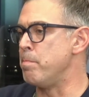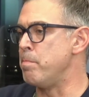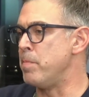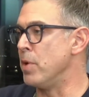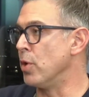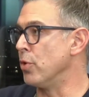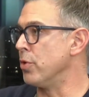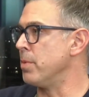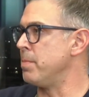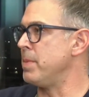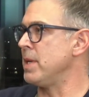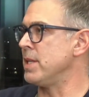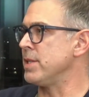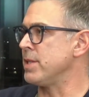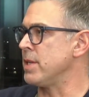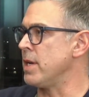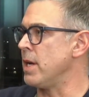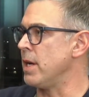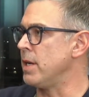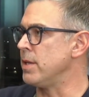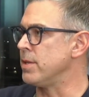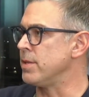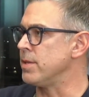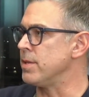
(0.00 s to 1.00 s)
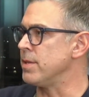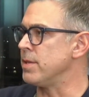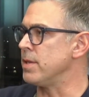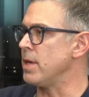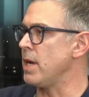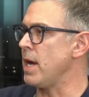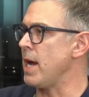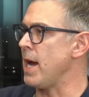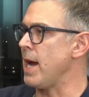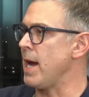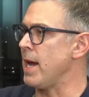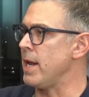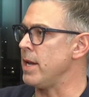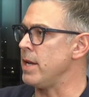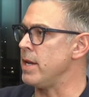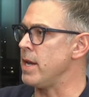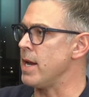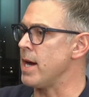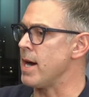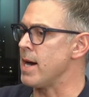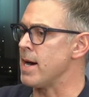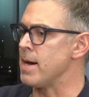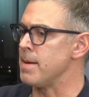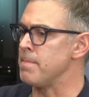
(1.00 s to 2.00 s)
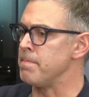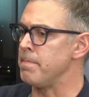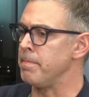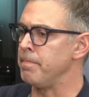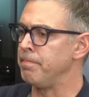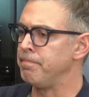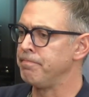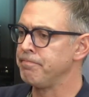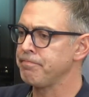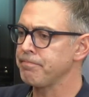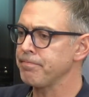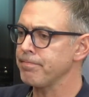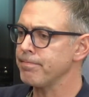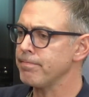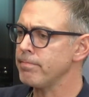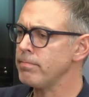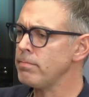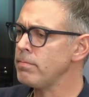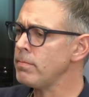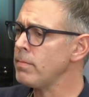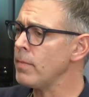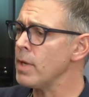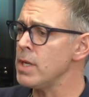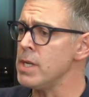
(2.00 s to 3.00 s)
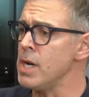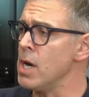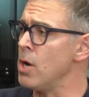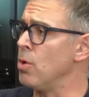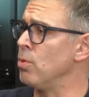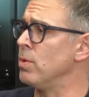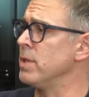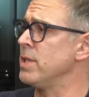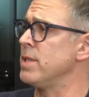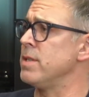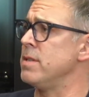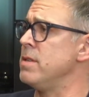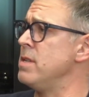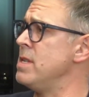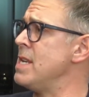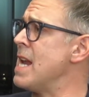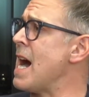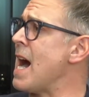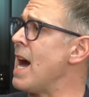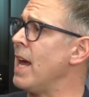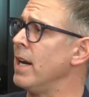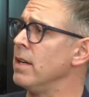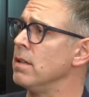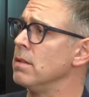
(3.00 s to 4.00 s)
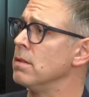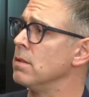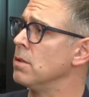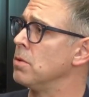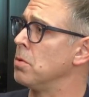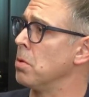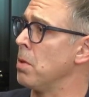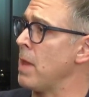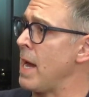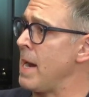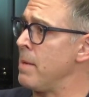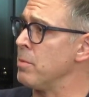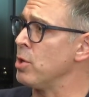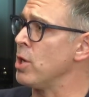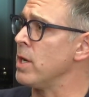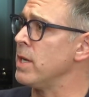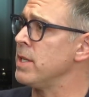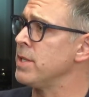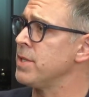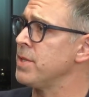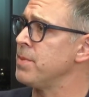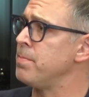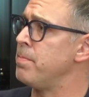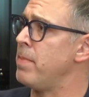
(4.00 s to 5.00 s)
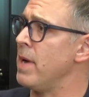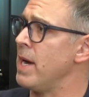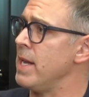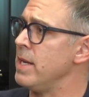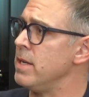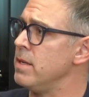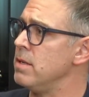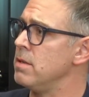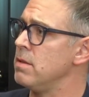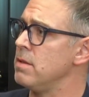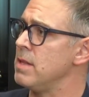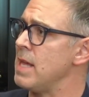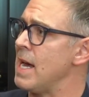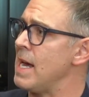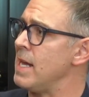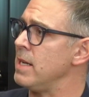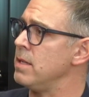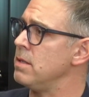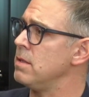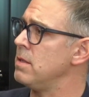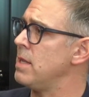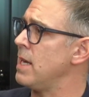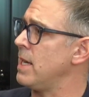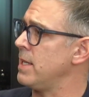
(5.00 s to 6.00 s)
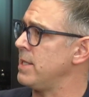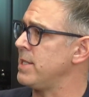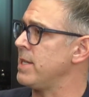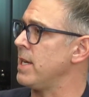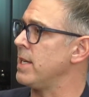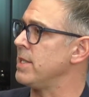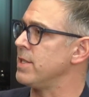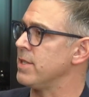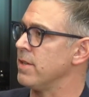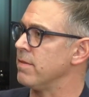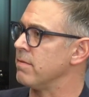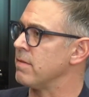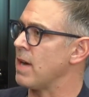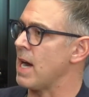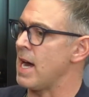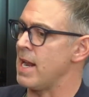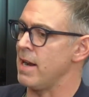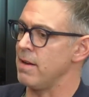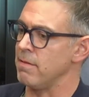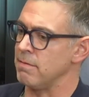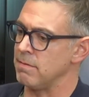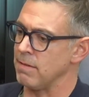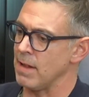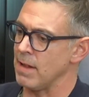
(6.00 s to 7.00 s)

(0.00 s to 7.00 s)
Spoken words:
build a business, and it was not glamorous, but that sense of kind of